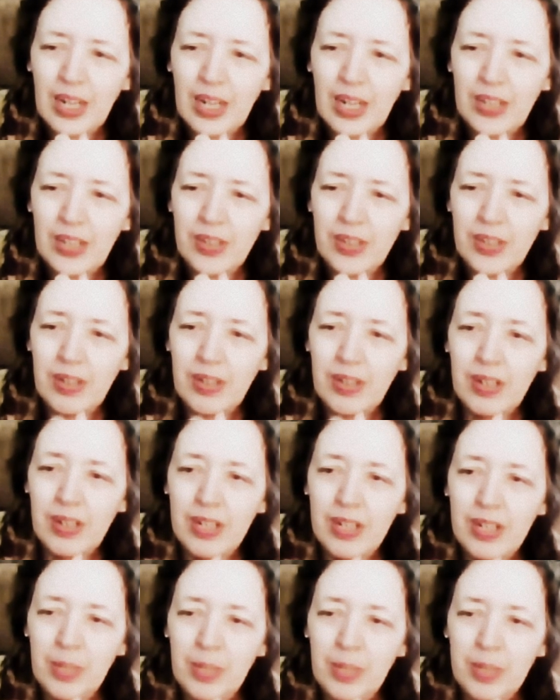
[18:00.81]
So
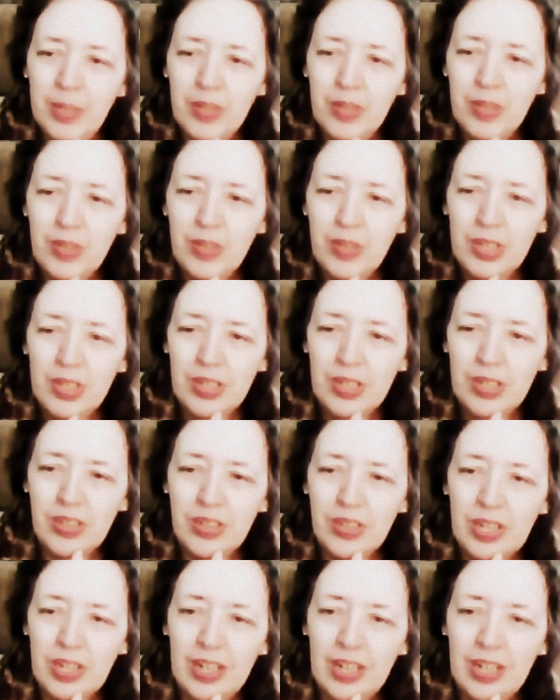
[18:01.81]
yeah, it'll be interesting to
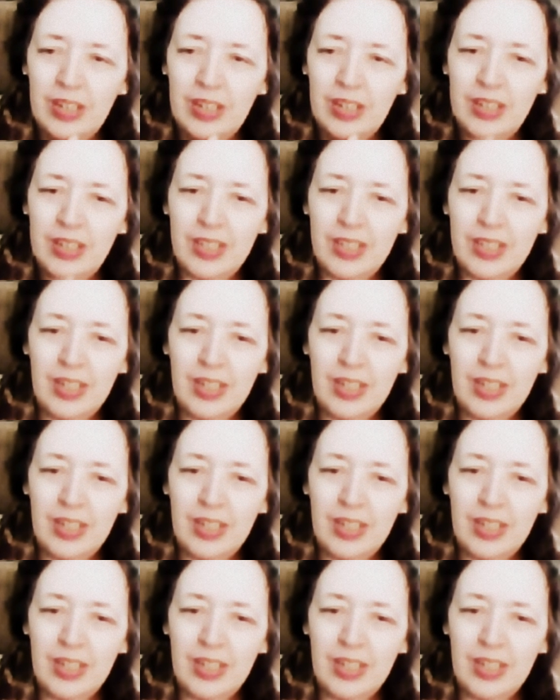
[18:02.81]
see how this